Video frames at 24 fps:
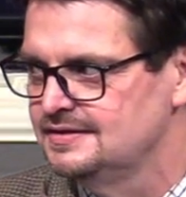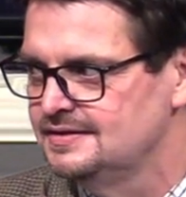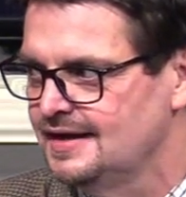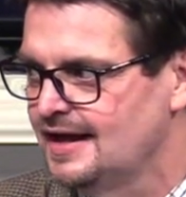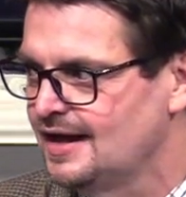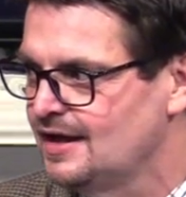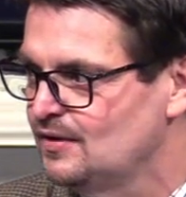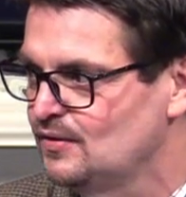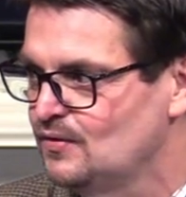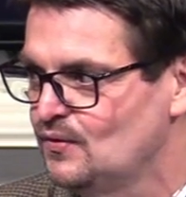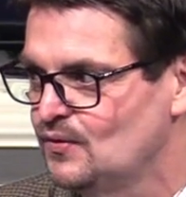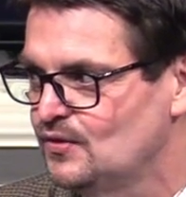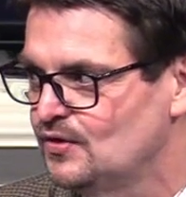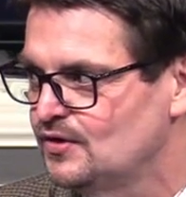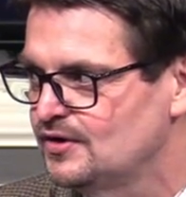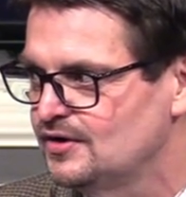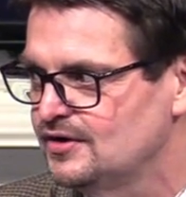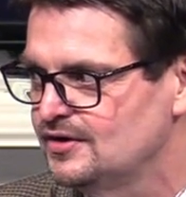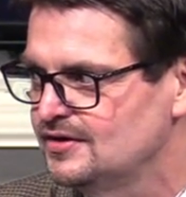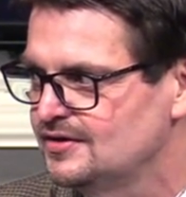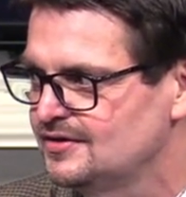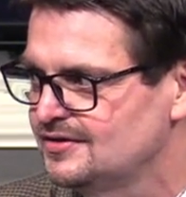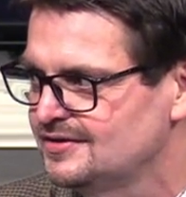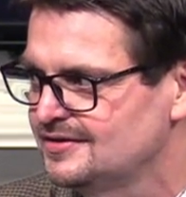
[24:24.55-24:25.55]
not
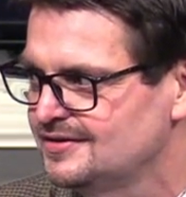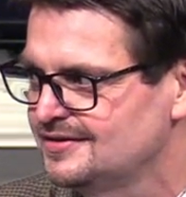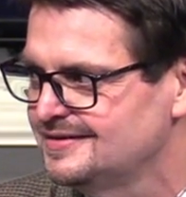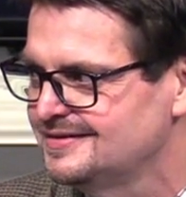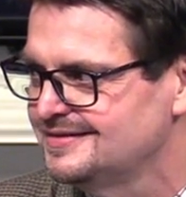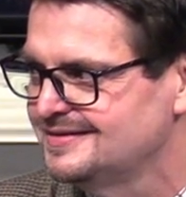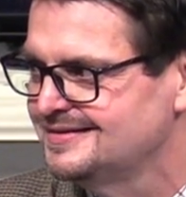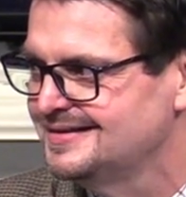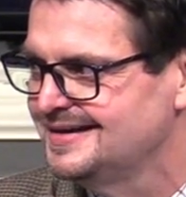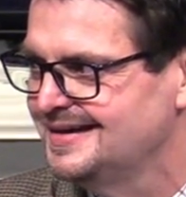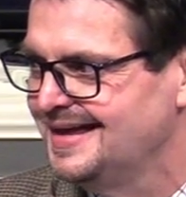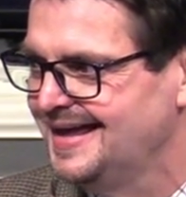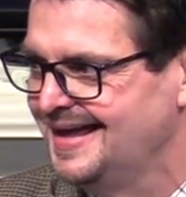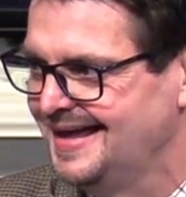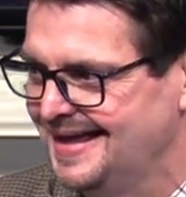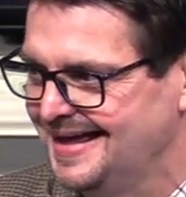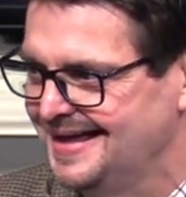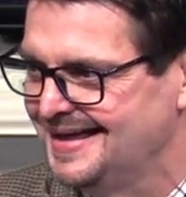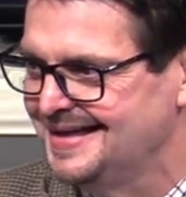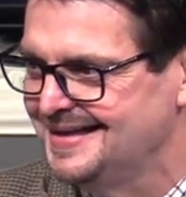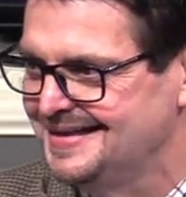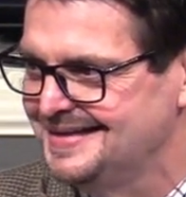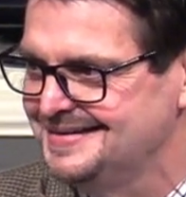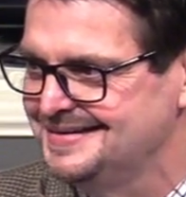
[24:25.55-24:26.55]
or,
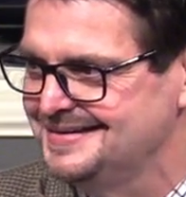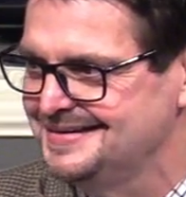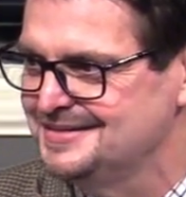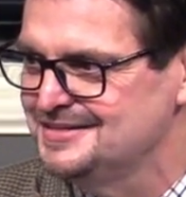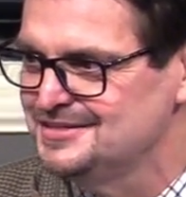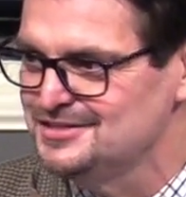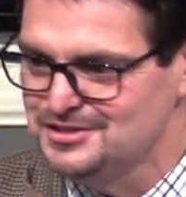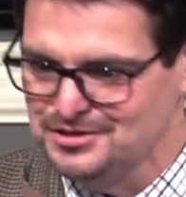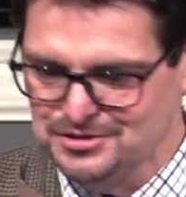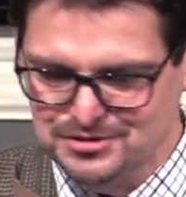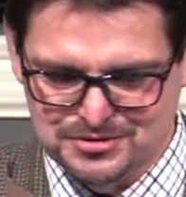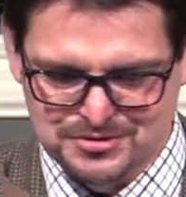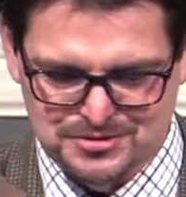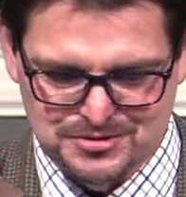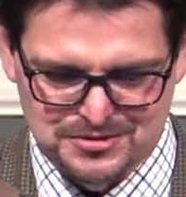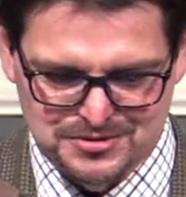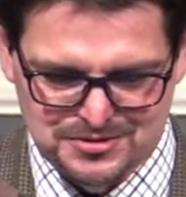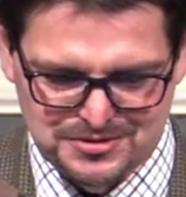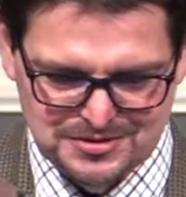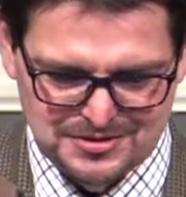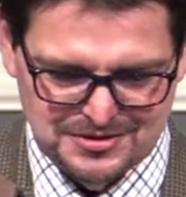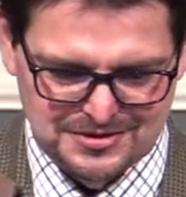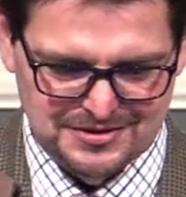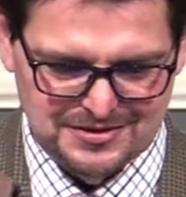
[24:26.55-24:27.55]
and
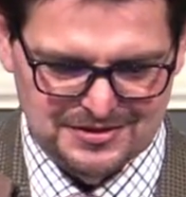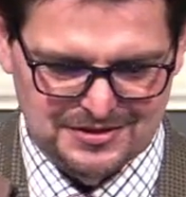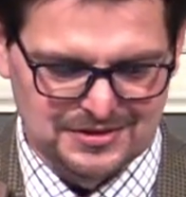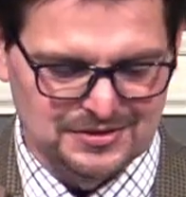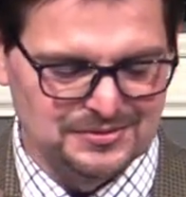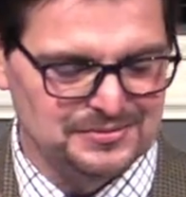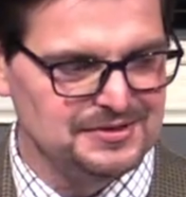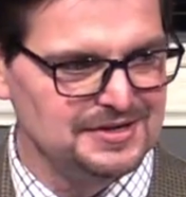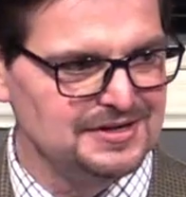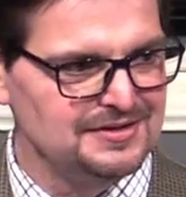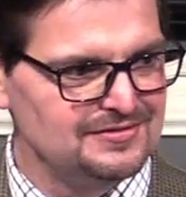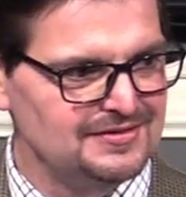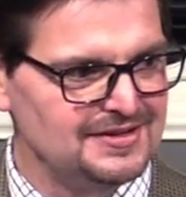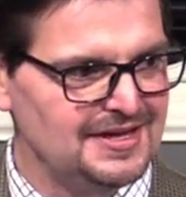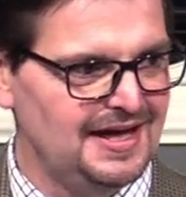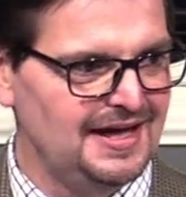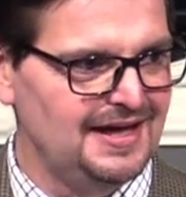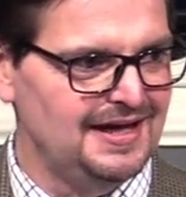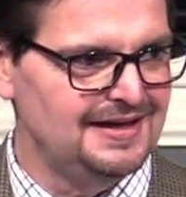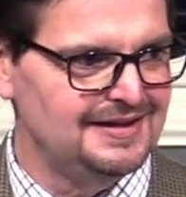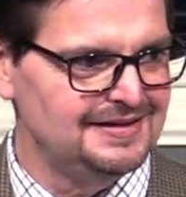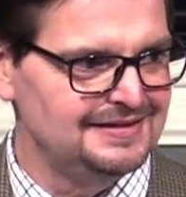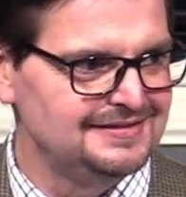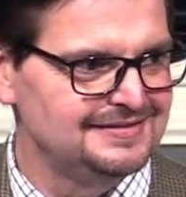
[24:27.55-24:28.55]
do the Word of
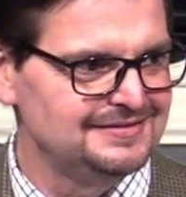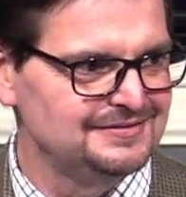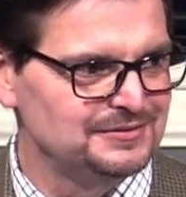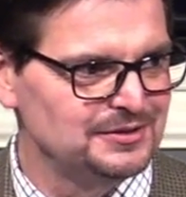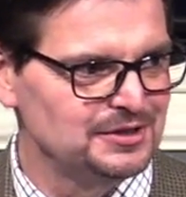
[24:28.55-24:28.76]
God.